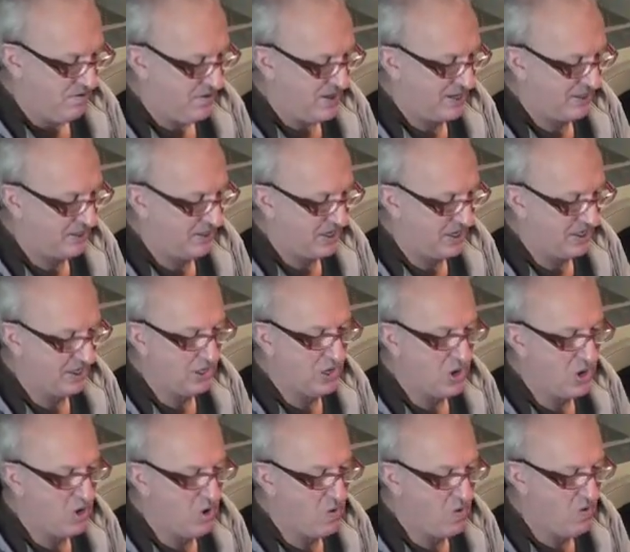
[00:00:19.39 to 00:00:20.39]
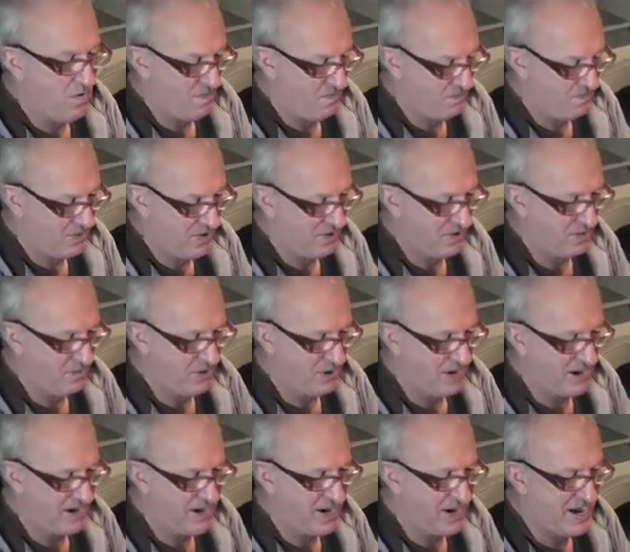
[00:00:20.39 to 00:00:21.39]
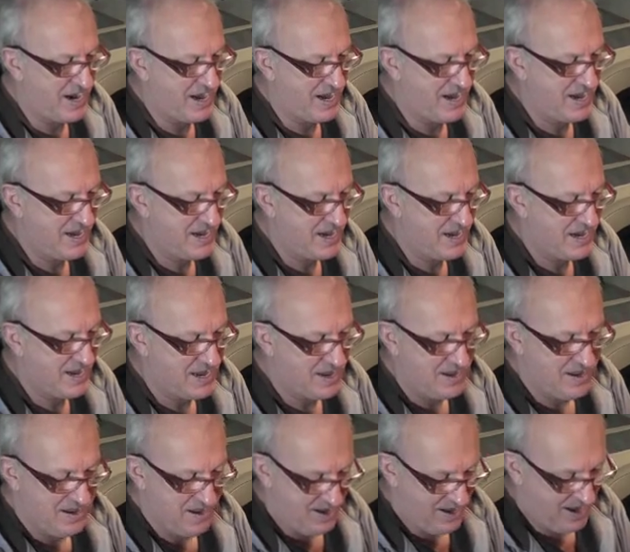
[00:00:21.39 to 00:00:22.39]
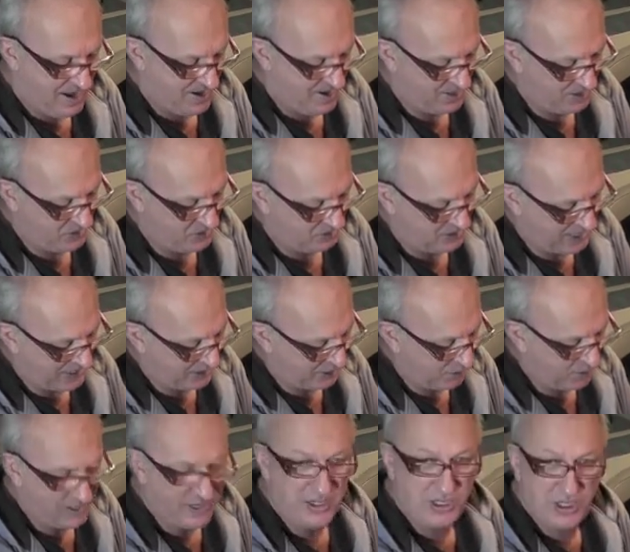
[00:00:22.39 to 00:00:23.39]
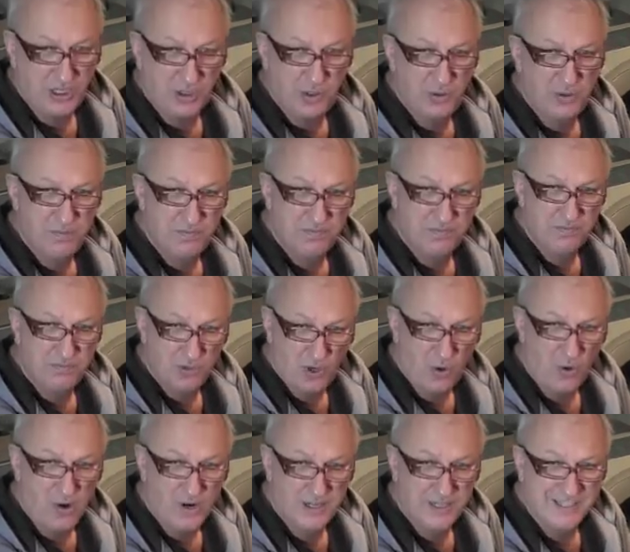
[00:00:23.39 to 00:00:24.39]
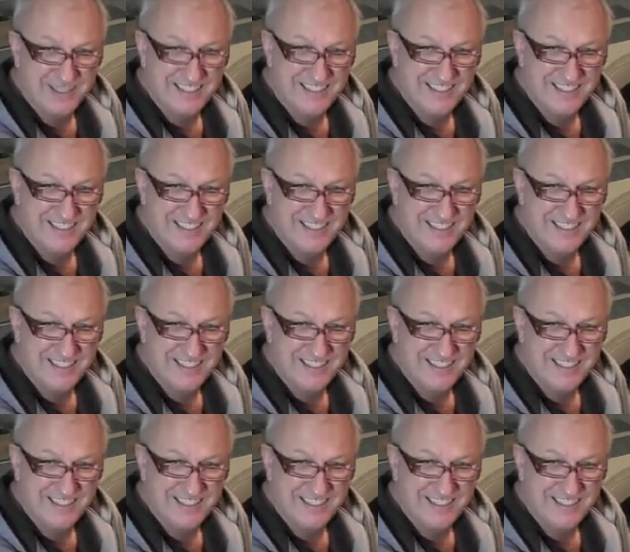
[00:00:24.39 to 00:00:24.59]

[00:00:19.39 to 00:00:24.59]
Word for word: That's on low, and i will put it on high. And then it was at 22 torque.